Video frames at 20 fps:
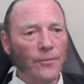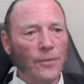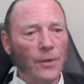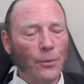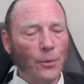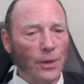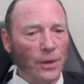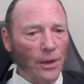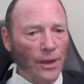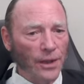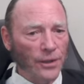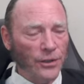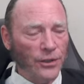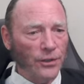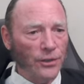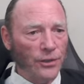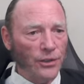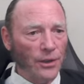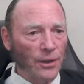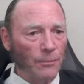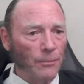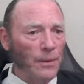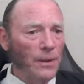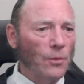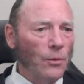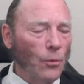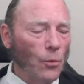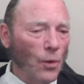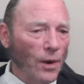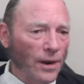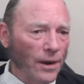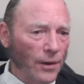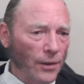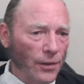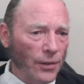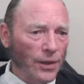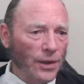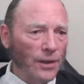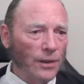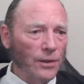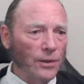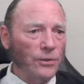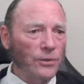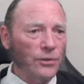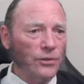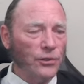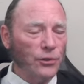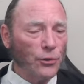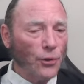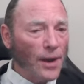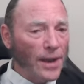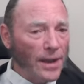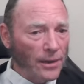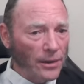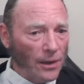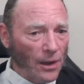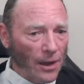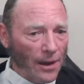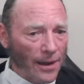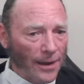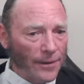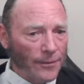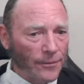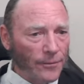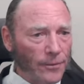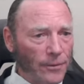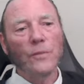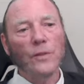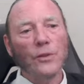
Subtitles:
relationship where the straight line